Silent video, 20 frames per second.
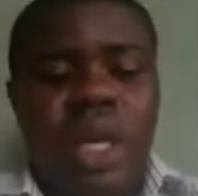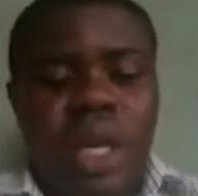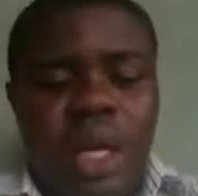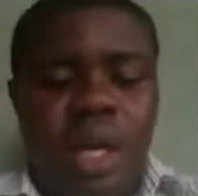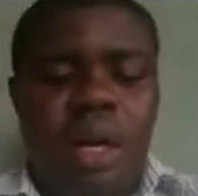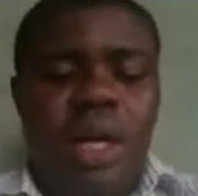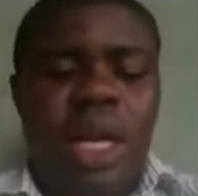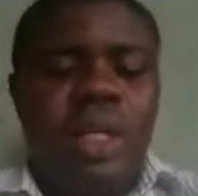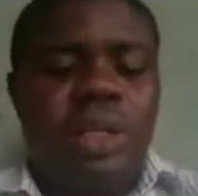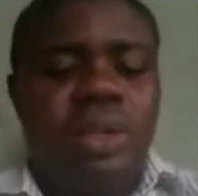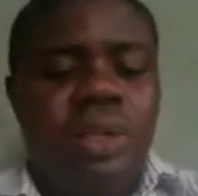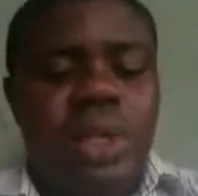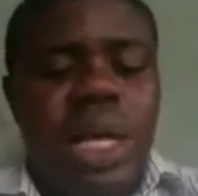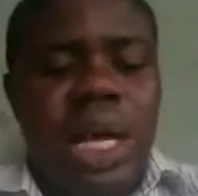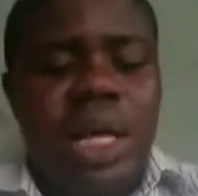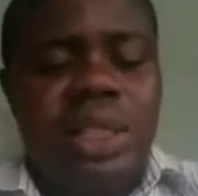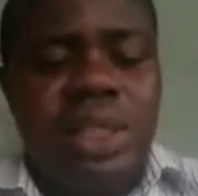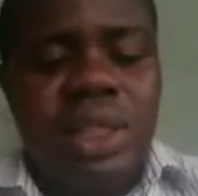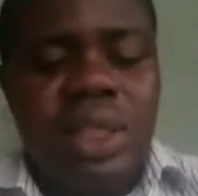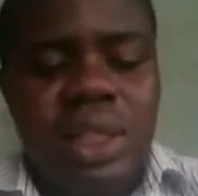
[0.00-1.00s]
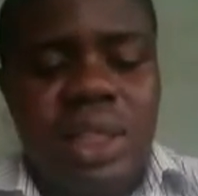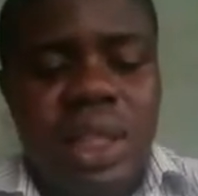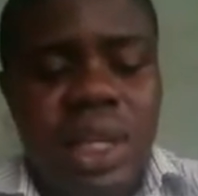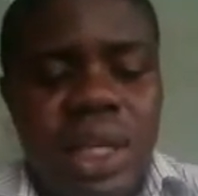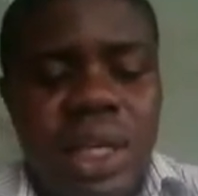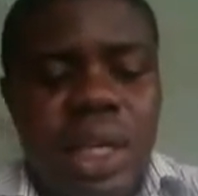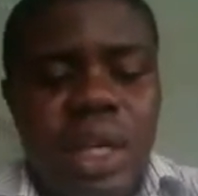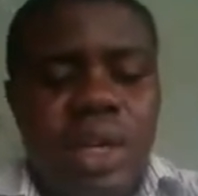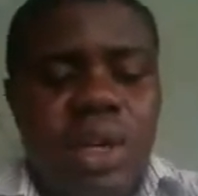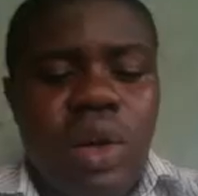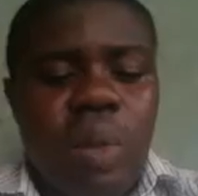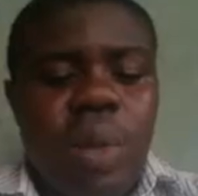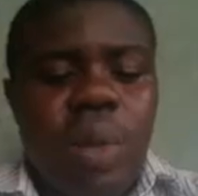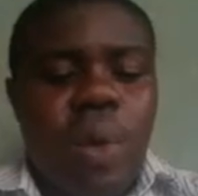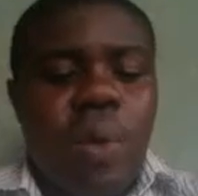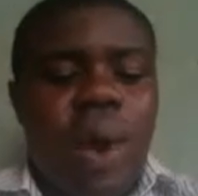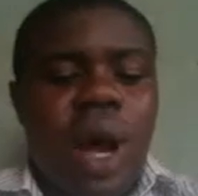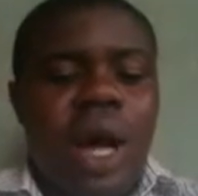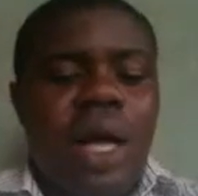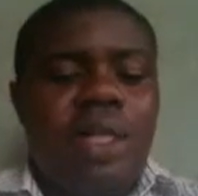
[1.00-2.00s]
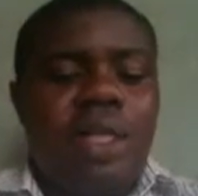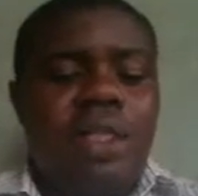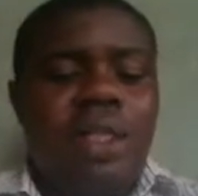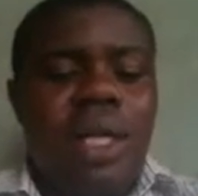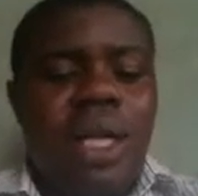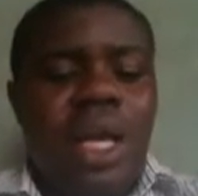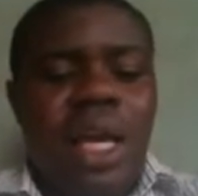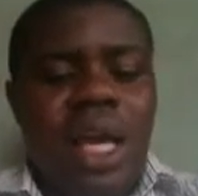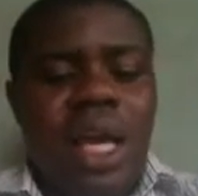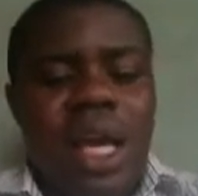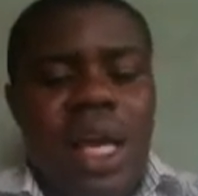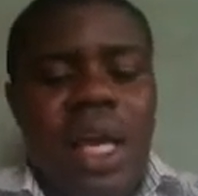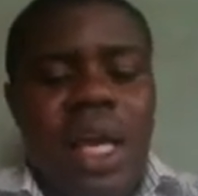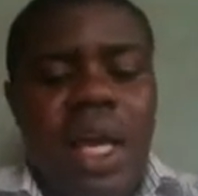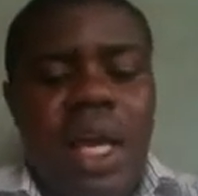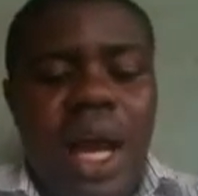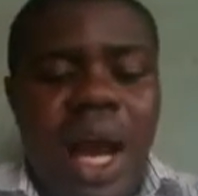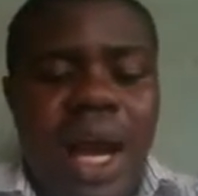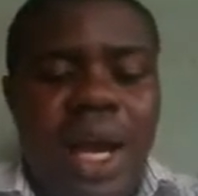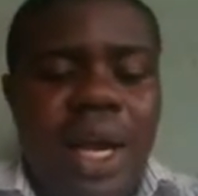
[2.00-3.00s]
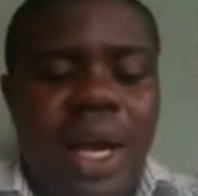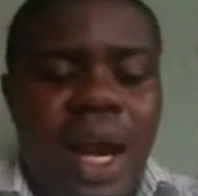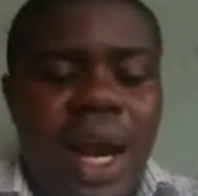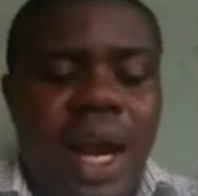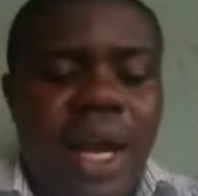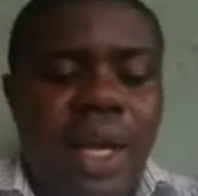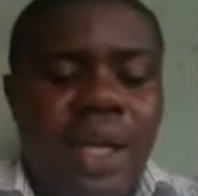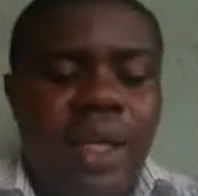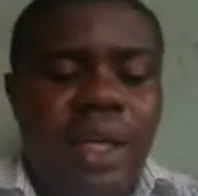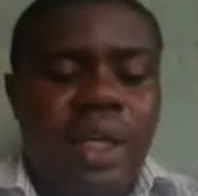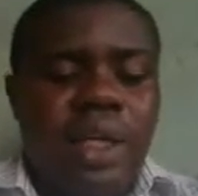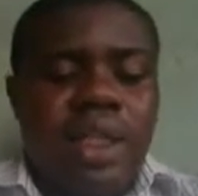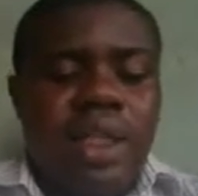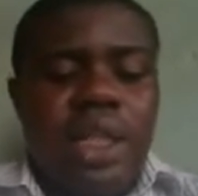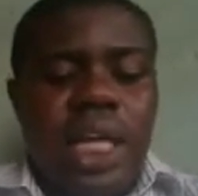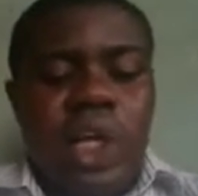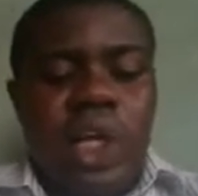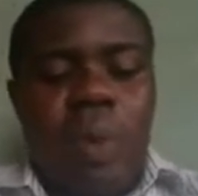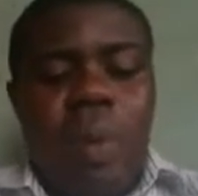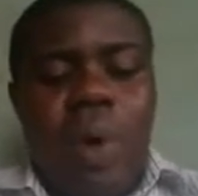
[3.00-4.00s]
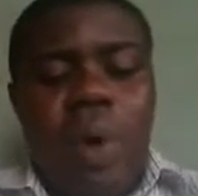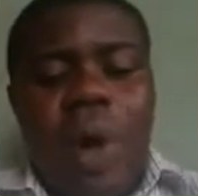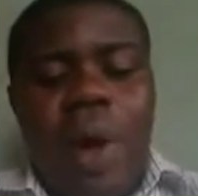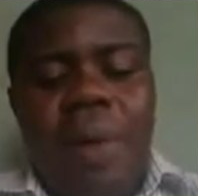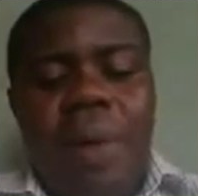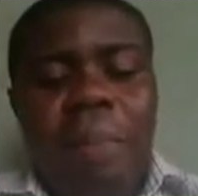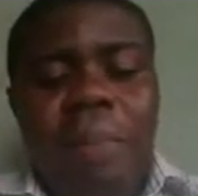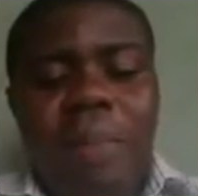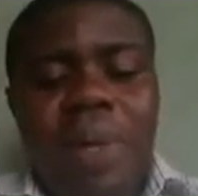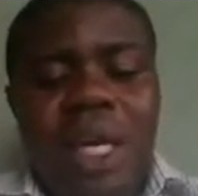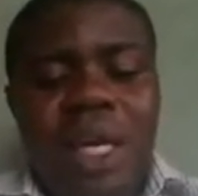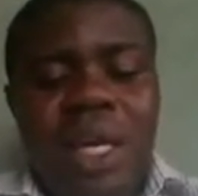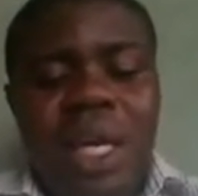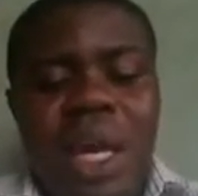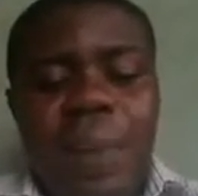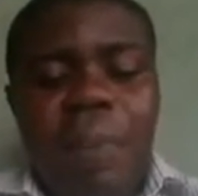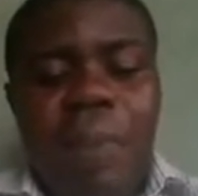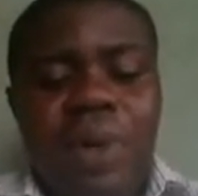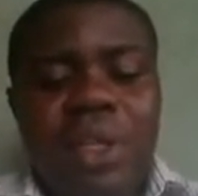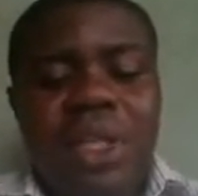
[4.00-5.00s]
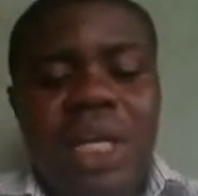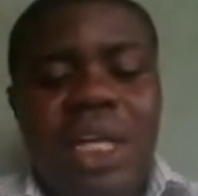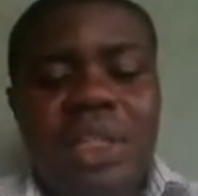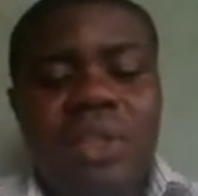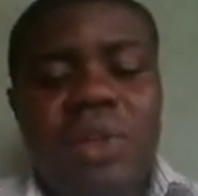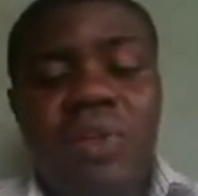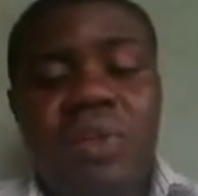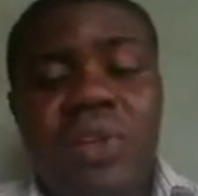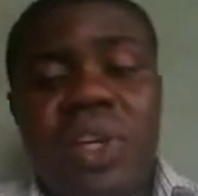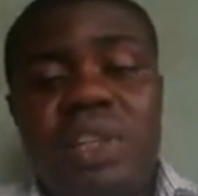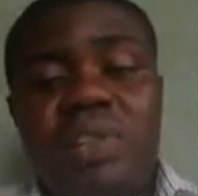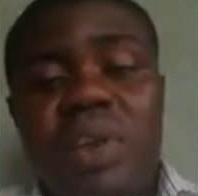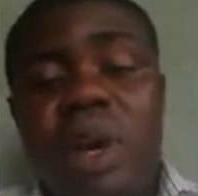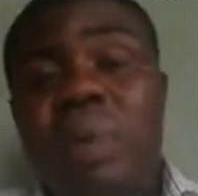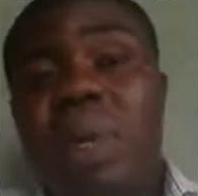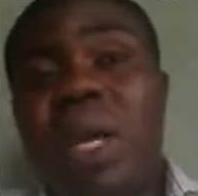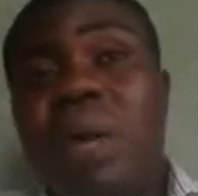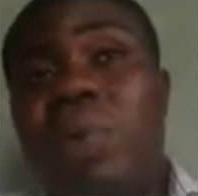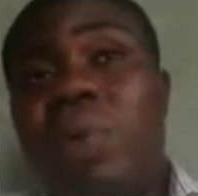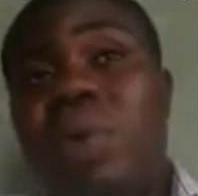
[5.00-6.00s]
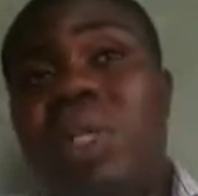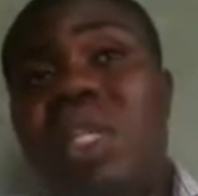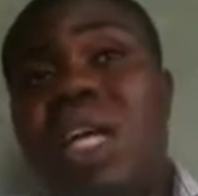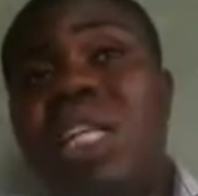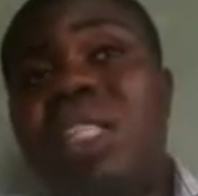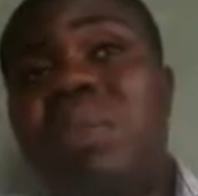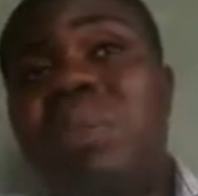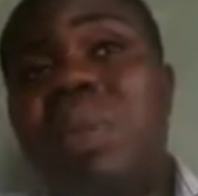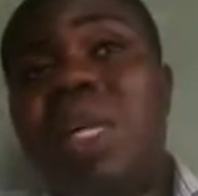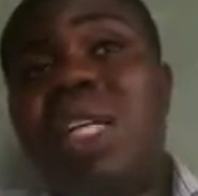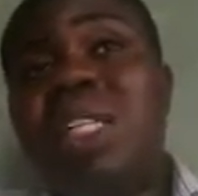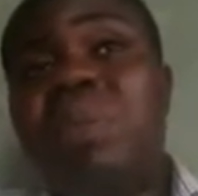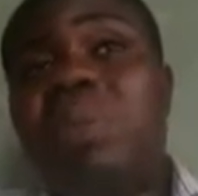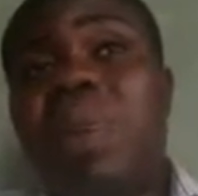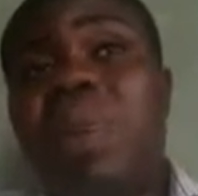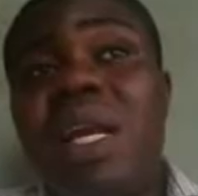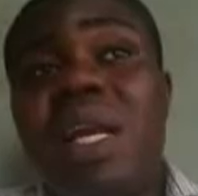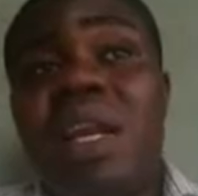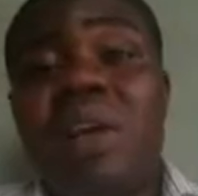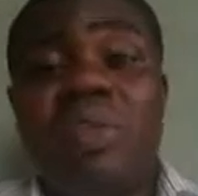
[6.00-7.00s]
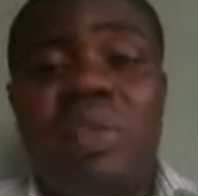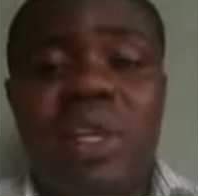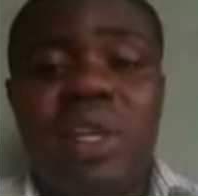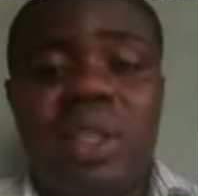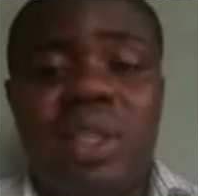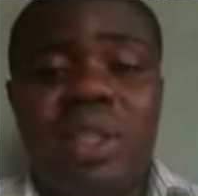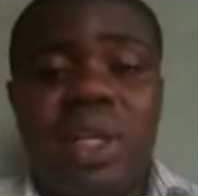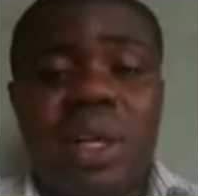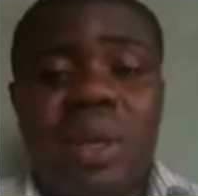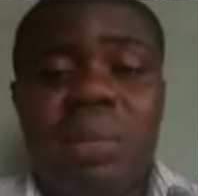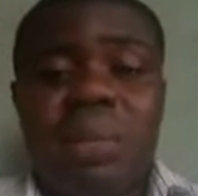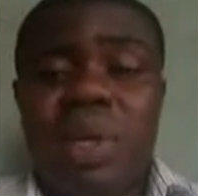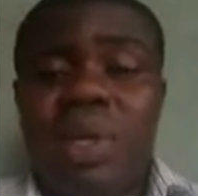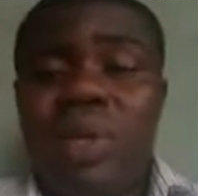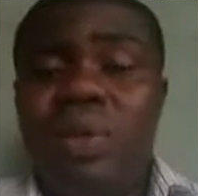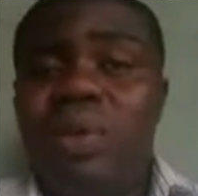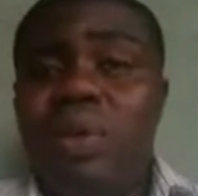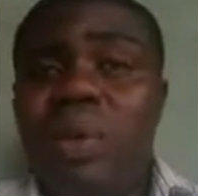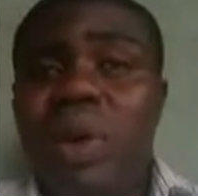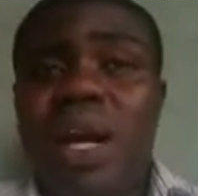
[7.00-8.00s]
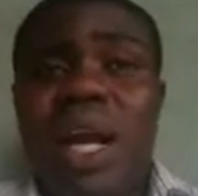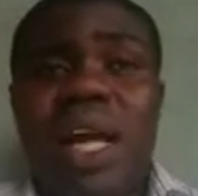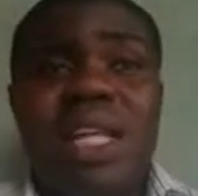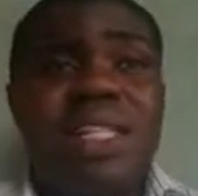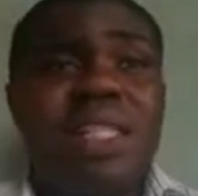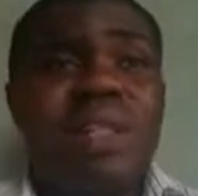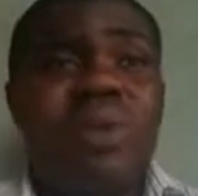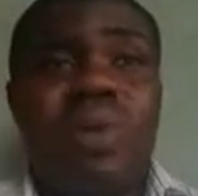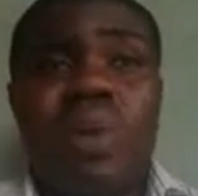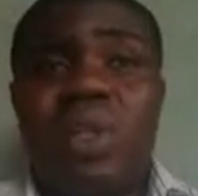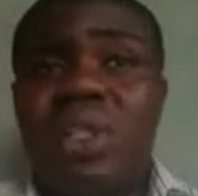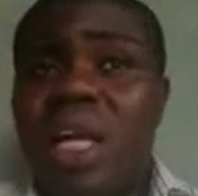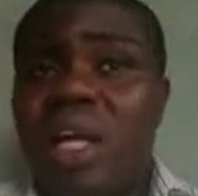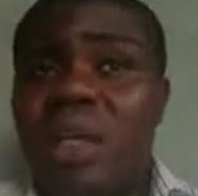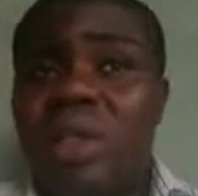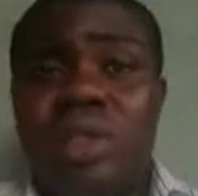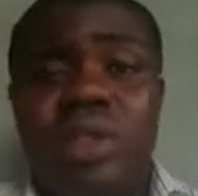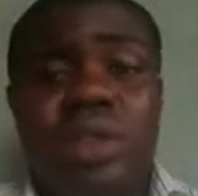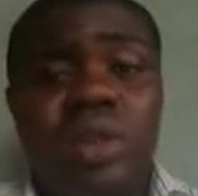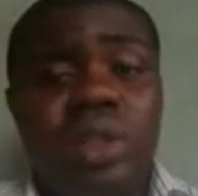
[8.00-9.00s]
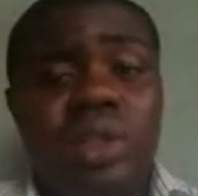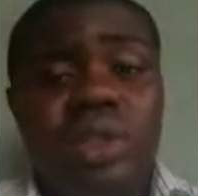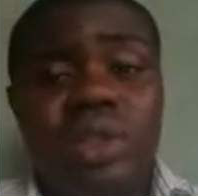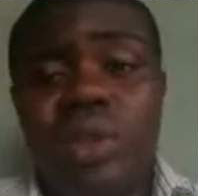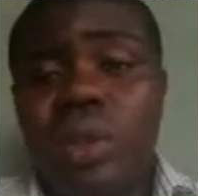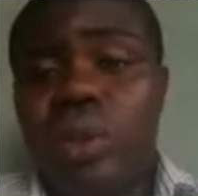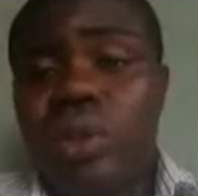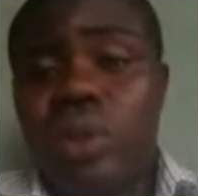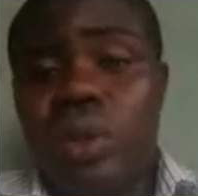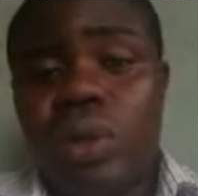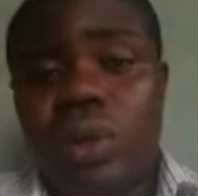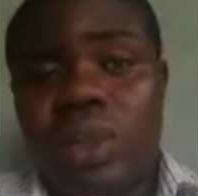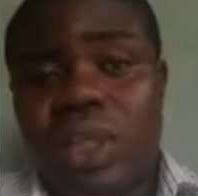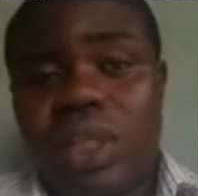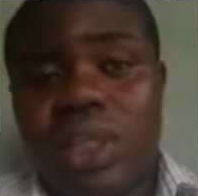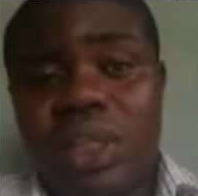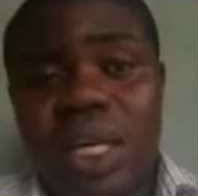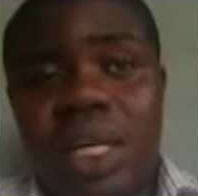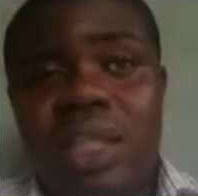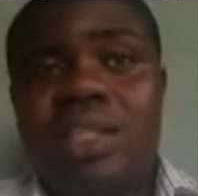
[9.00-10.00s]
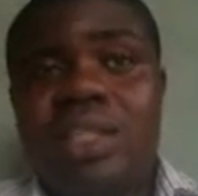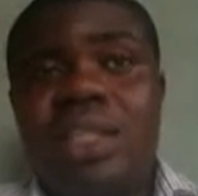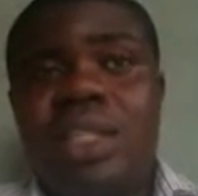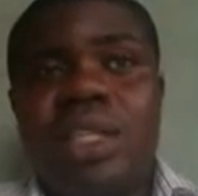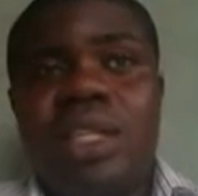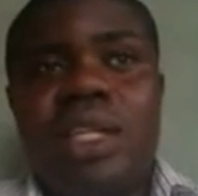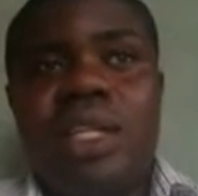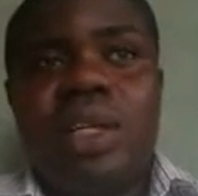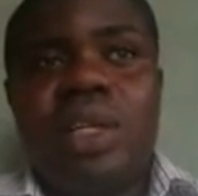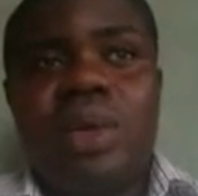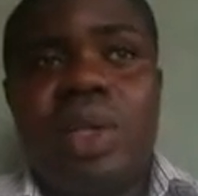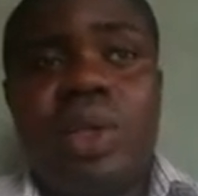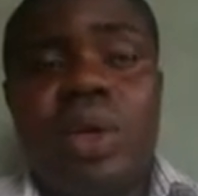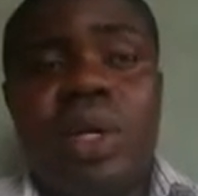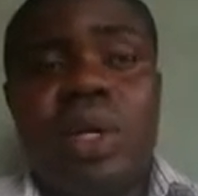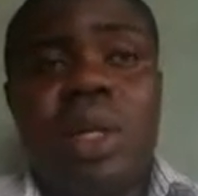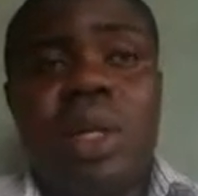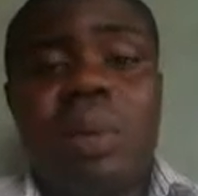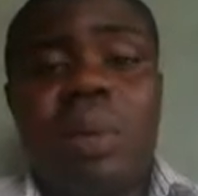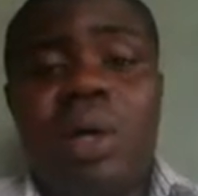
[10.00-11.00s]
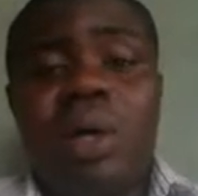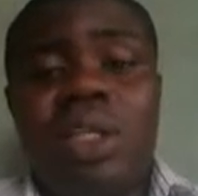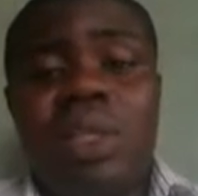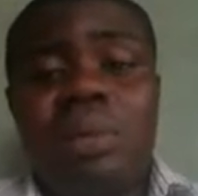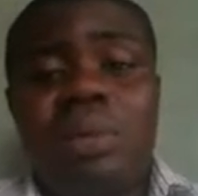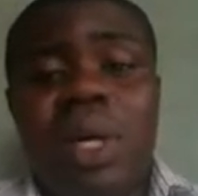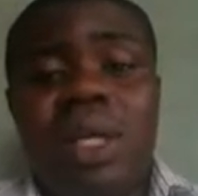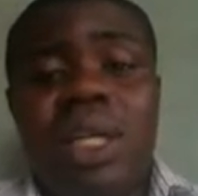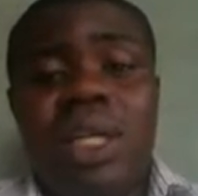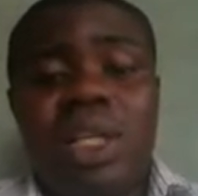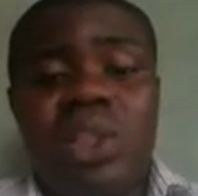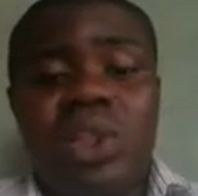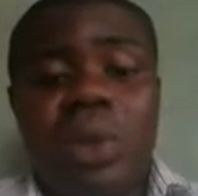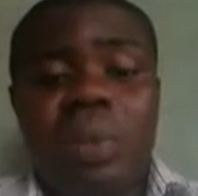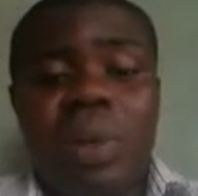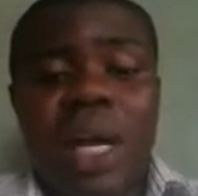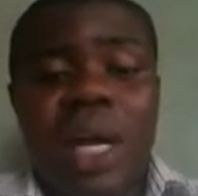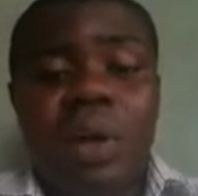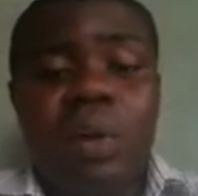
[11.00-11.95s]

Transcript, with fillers: all right so that is number one a i i then number one b importance of fish farming importance means benefits many of you were writing what i did not just understand we're talking about demand and supply